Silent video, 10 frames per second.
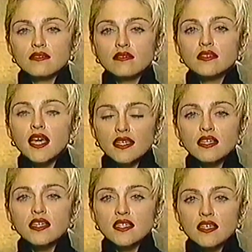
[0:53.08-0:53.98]
Yes,
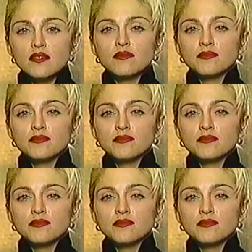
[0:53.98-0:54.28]
I did.